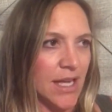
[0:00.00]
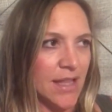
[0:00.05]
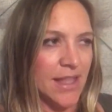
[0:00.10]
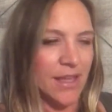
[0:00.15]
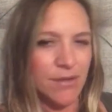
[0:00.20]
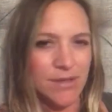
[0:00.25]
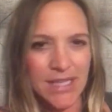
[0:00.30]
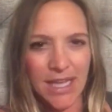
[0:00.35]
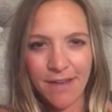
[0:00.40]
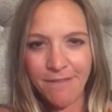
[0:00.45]

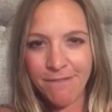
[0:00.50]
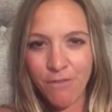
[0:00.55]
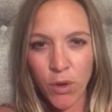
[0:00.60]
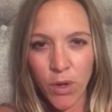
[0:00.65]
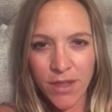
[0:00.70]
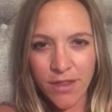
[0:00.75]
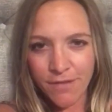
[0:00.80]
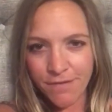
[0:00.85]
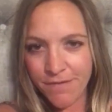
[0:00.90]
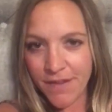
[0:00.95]
it was like
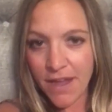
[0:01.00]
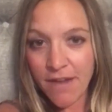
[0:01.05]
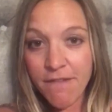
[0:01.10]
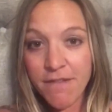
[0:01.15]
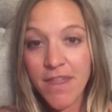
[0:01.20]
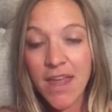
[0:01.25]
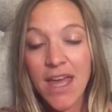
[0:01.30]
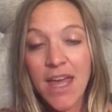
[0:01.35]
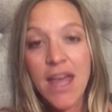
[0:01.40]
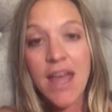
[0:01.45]
4th or
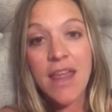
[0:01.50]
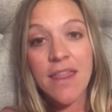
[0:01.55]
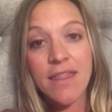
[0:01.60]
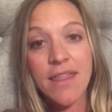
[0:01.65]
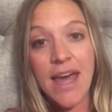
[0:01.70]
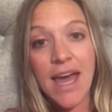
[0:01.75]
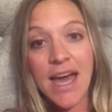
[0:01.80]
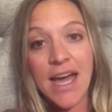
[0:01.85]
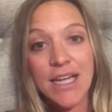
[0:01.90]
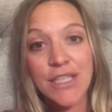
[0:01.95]
5th,
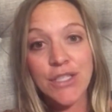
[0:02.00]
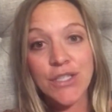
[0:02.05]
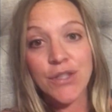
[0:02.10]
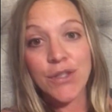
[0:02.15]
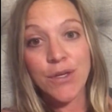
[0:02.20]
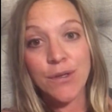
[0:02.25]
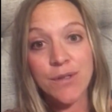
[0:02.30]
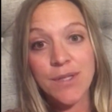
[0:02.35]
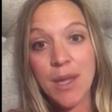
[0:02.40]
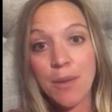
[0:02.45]
that
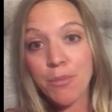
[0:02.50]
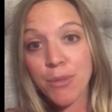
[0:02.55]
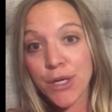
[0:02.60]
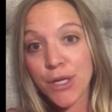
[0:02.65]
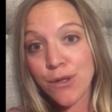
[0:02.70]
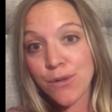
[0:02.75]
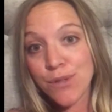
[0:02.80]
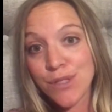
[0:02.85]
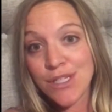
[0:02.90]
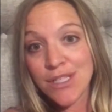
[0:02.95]
those
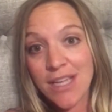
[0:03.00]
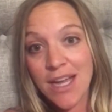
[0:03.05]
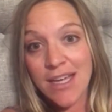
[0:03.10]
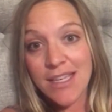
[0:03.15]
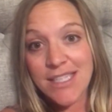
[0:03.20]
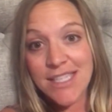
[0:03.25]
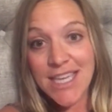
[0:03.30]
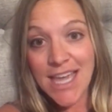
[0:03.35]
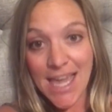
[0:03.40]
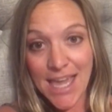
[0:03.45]
embryos did
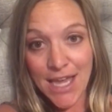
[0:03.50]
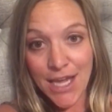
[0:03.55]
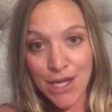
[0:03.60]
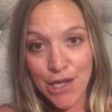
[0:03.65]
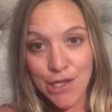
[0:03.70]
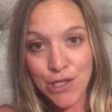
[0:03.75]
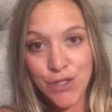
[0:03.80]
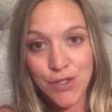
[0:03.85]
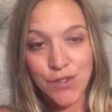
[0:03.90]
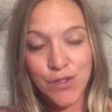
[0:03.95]
not
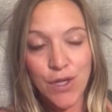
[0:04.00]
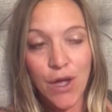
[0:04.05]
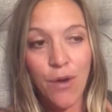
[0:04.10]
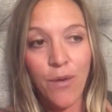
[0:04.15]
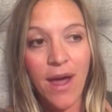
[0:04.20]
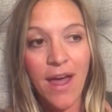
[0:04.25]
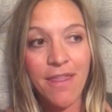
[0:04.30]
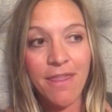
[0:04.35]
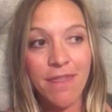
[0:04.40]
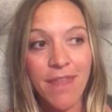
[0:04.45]
take.
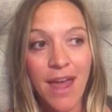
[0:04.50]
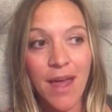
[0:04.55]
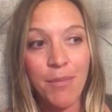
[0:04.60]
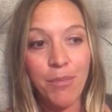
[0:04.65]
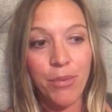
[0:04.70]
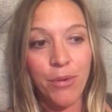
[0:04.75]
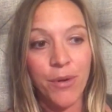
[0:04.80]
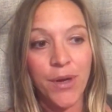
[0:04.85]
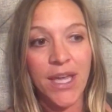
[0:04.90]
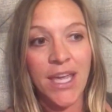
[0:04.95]
So at
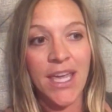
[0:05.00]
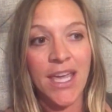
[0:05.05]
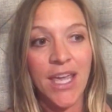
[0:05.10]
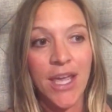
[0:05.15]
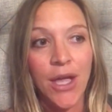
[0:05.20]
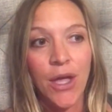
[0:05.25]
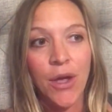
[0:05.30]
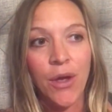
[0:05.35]
that point,